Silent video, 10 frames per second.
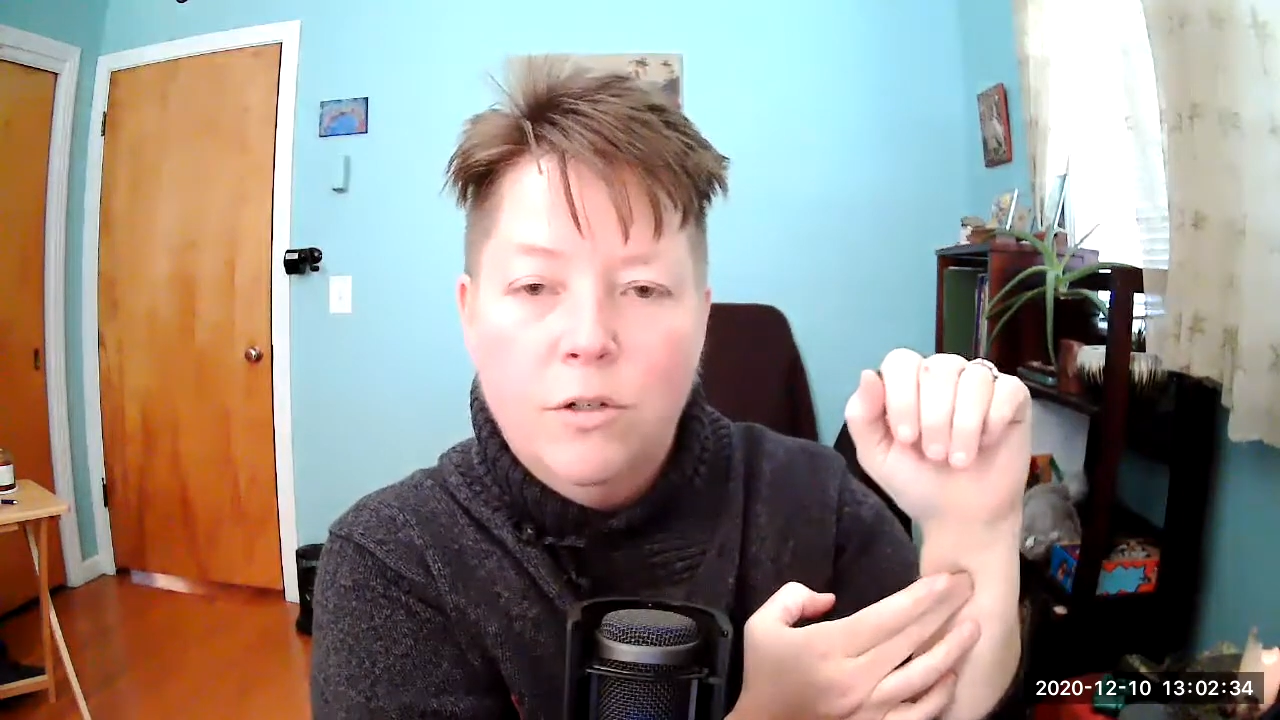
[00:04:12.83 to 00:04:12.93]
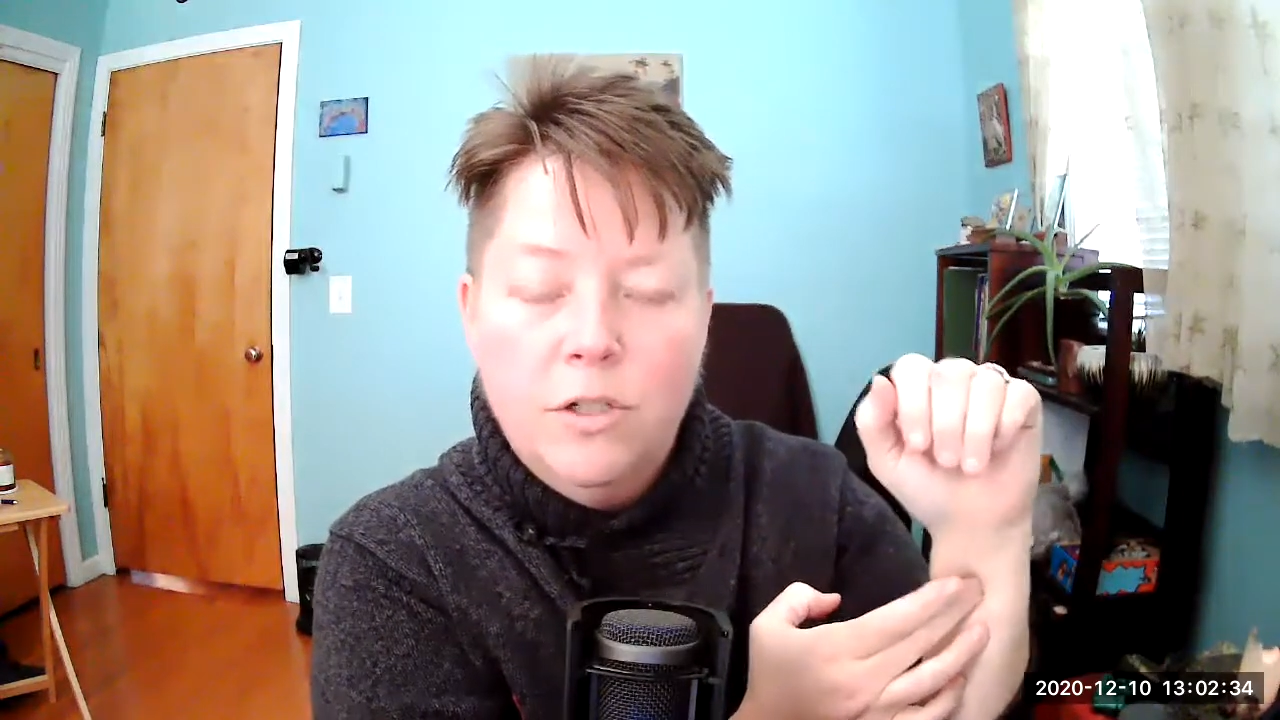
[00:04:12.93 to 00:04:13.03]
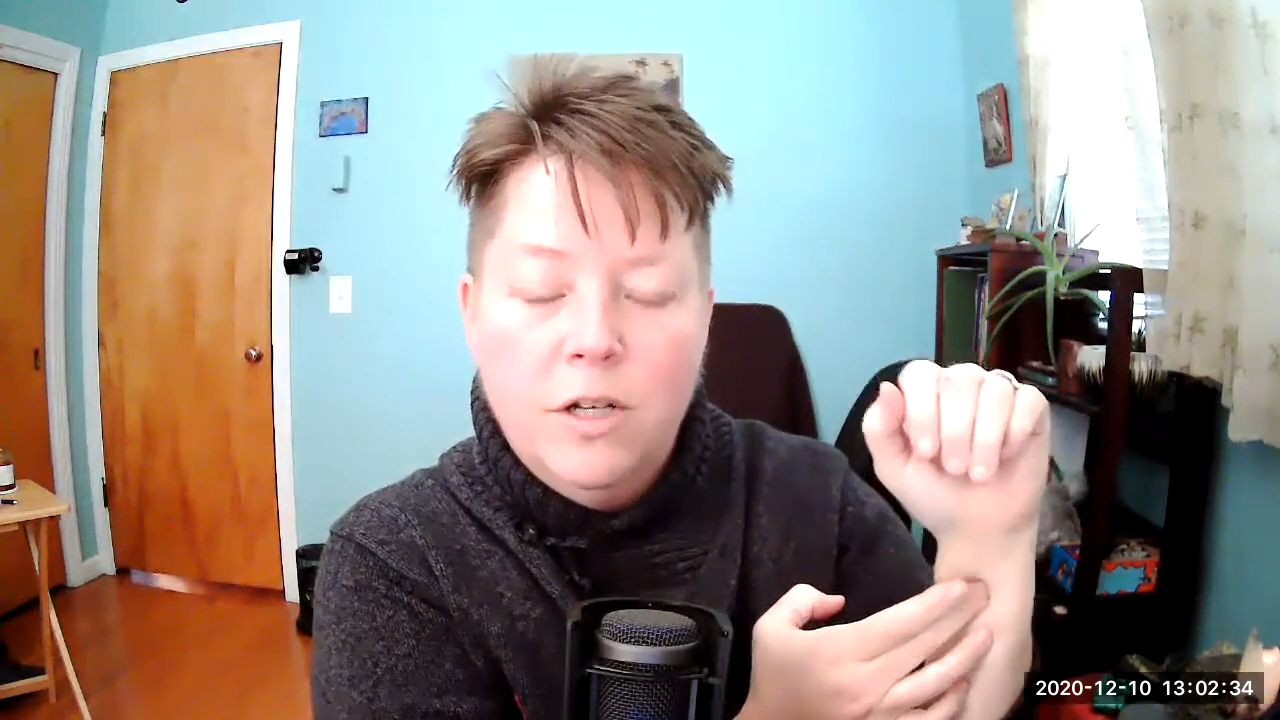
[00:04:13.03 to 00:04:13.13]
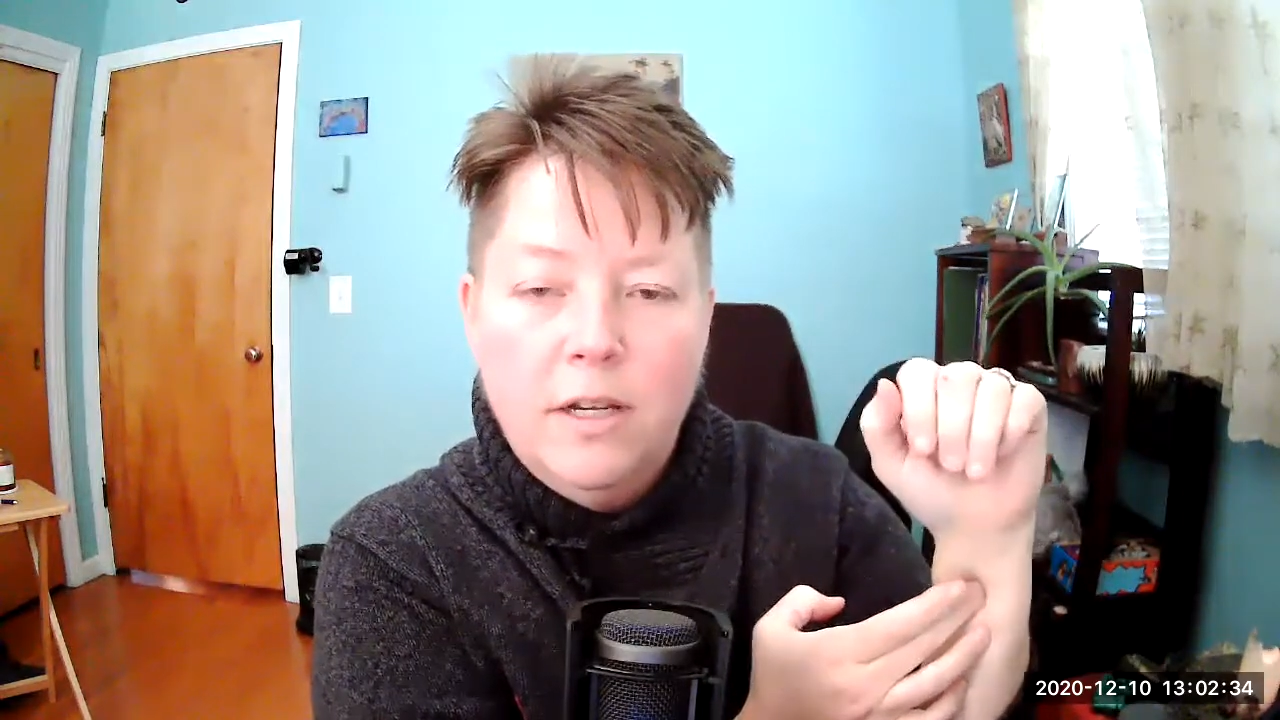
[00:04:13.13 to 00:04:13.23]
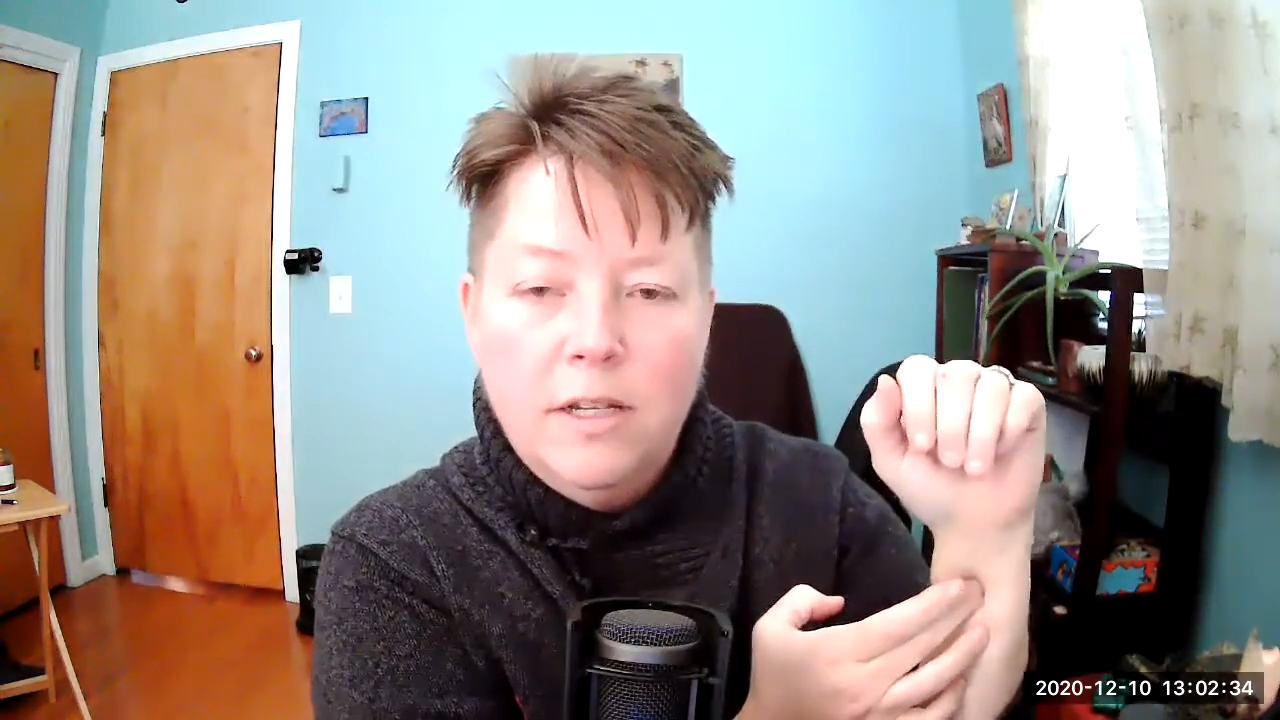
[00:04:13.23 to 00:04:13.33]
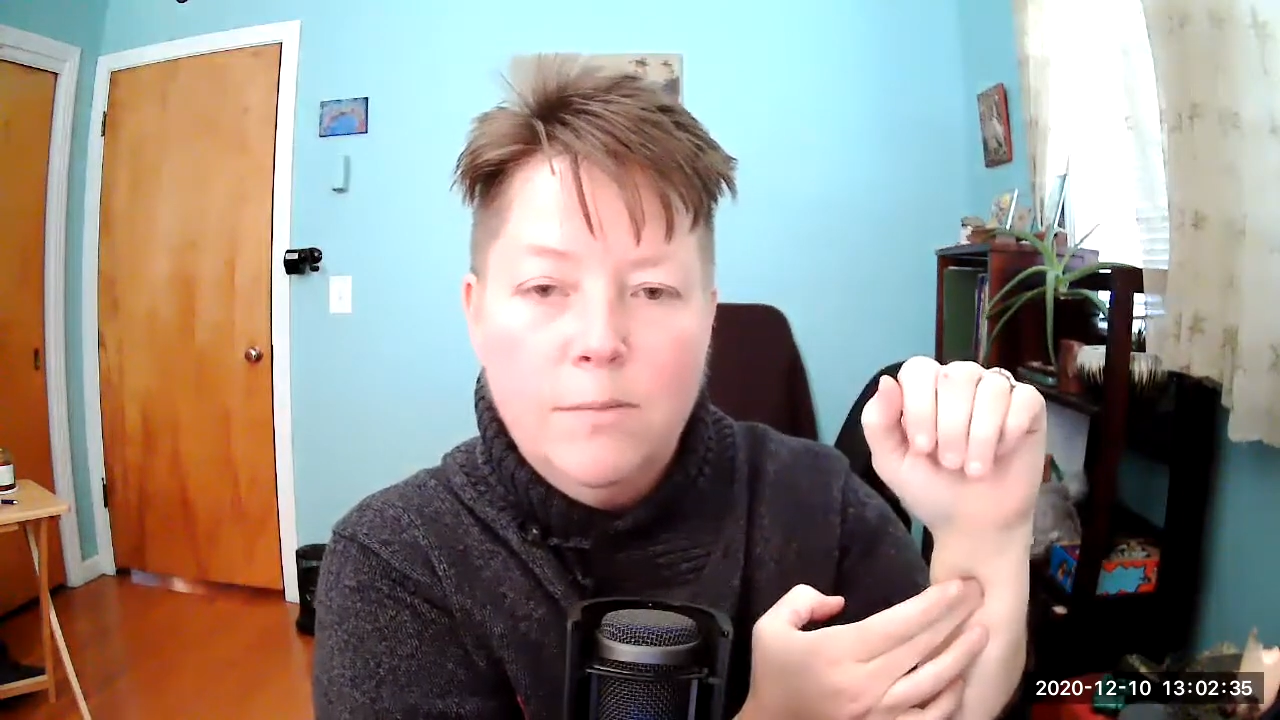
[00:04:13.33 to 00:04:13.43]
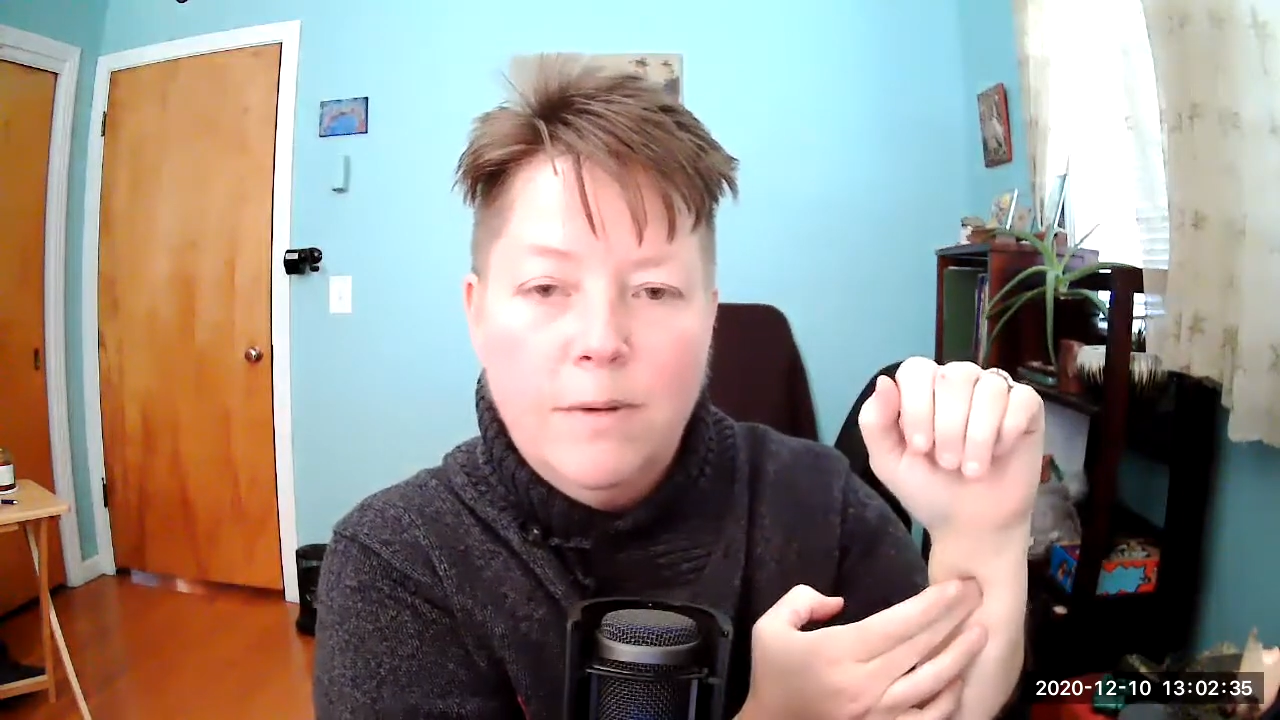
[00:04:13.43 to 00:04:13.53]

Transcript: Chinese